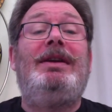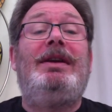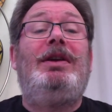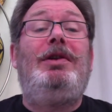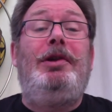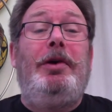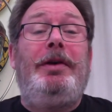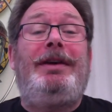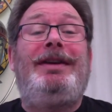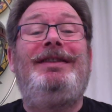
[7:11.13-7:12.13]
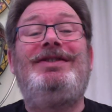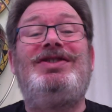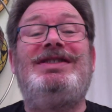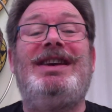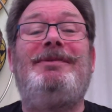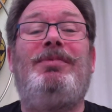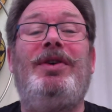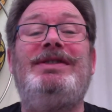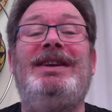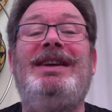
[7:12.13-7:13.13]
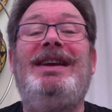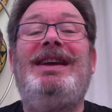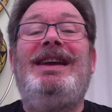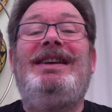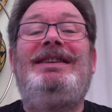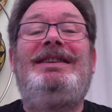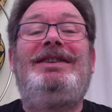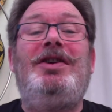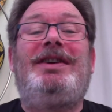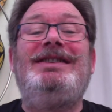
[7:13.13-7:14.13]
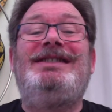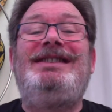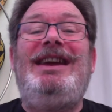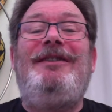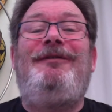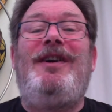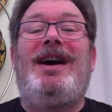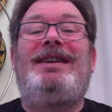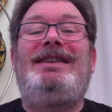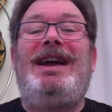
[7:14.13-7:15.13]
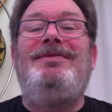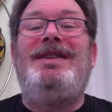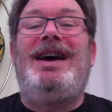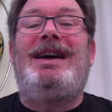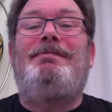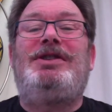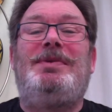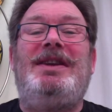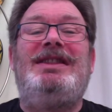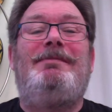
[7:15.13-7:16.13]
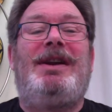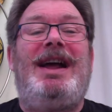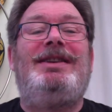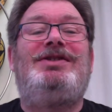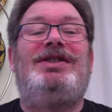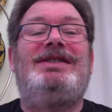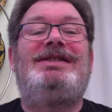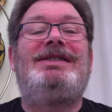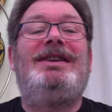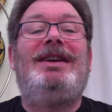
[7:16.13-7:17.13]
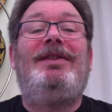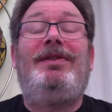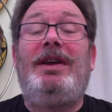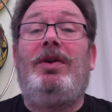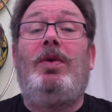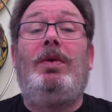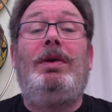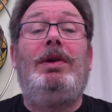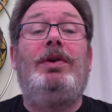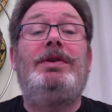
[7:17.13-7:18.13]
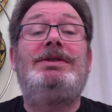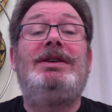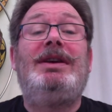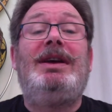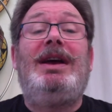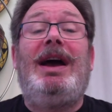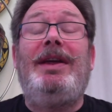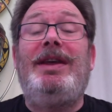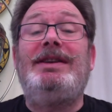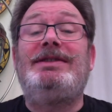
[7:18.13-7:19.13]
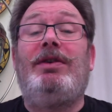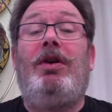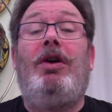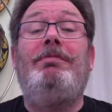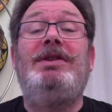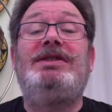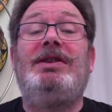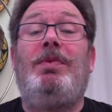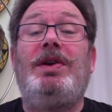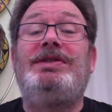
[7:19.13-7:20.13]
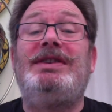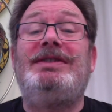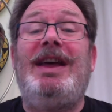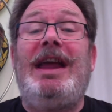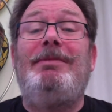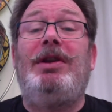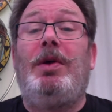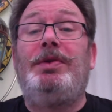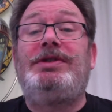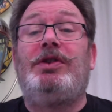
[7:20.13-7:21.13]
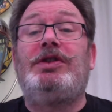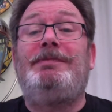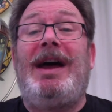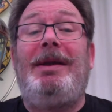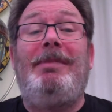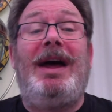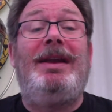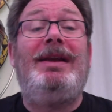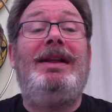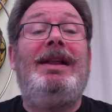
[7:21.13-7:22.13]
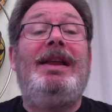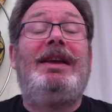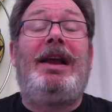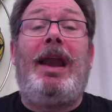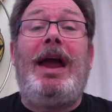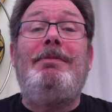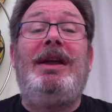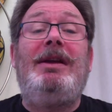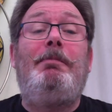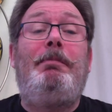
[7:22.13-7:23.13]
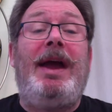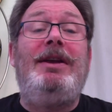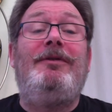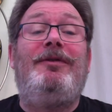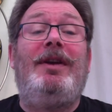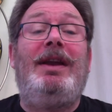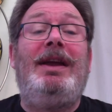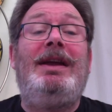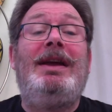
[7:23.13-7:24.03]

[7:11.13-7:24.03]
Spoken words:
"Look," she said, pointing. "You can see far down there between the branches." They all looked, and they saw Mr. What's-his-name and old Saucepan Man climbing painfully